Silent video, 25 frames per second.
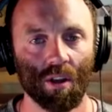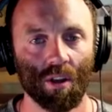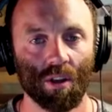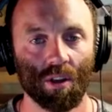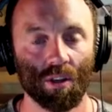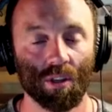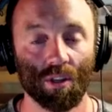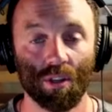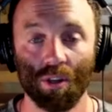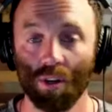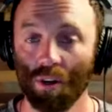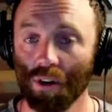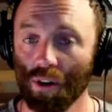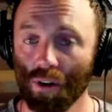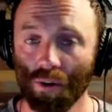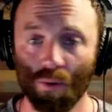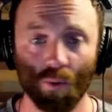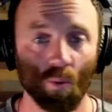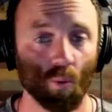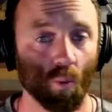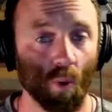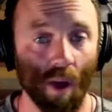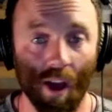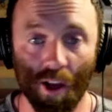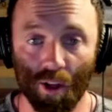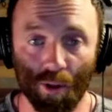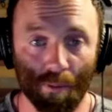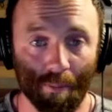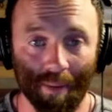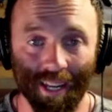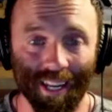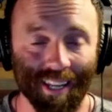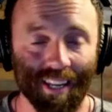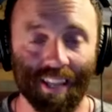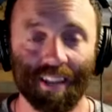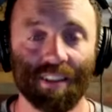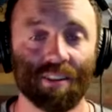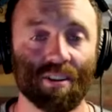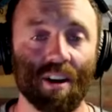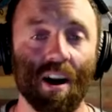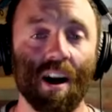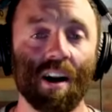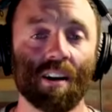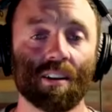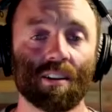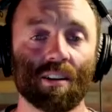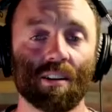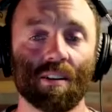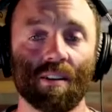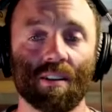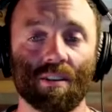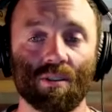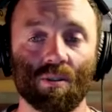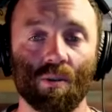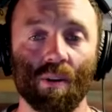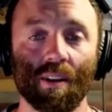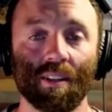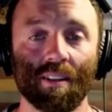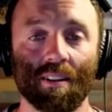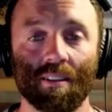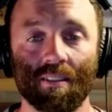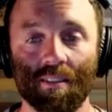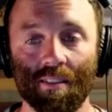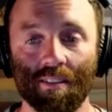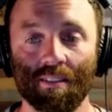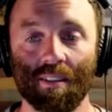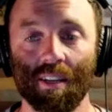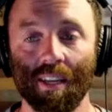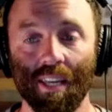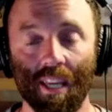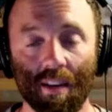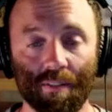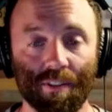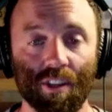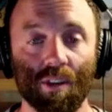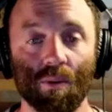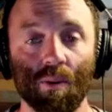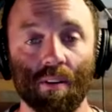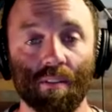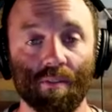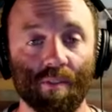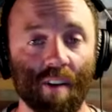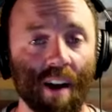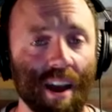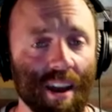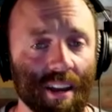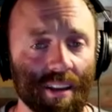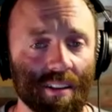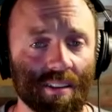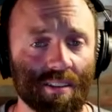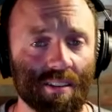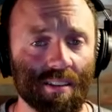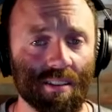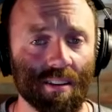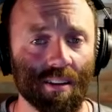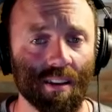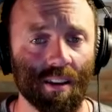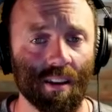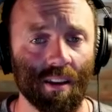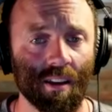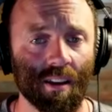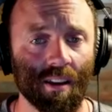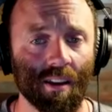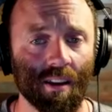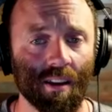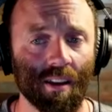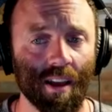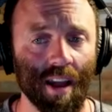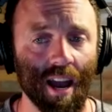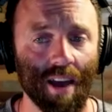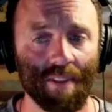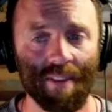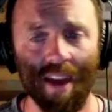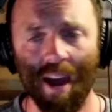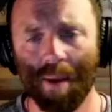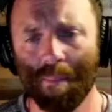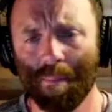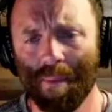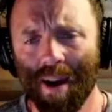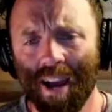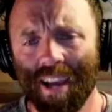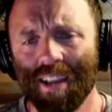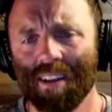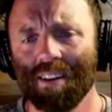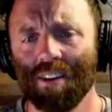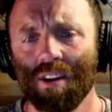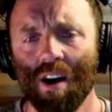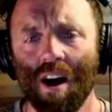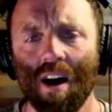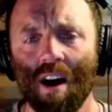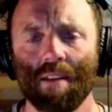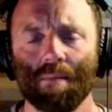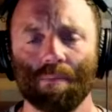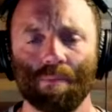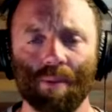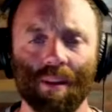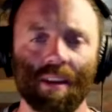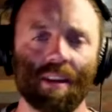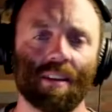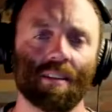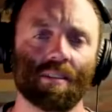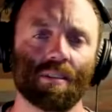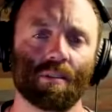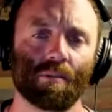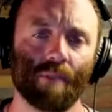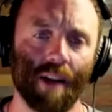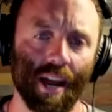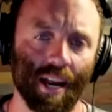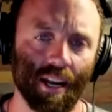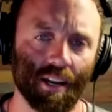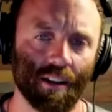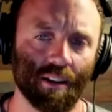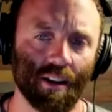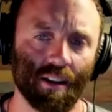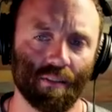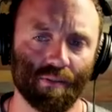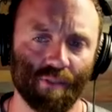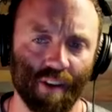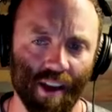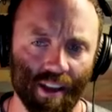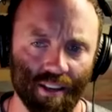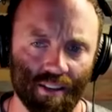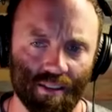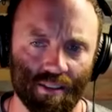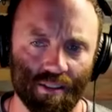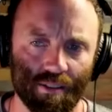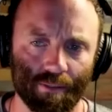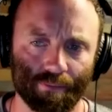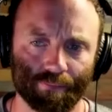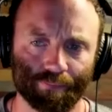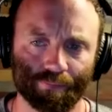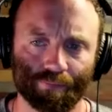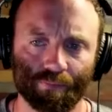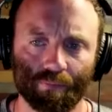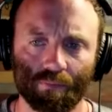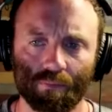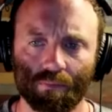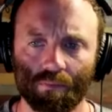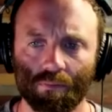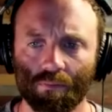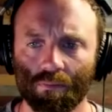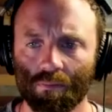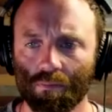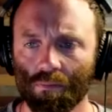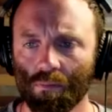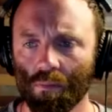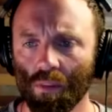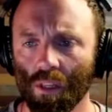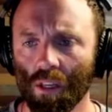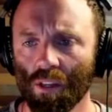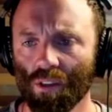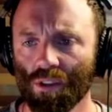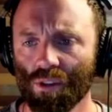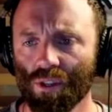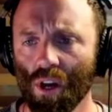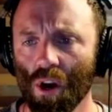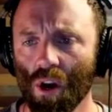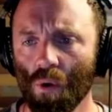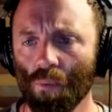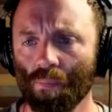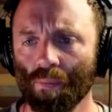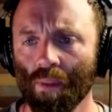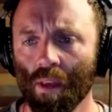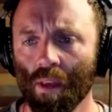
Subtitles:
your well-meaning doctor is going to give you advice, and that might not be the right advice. So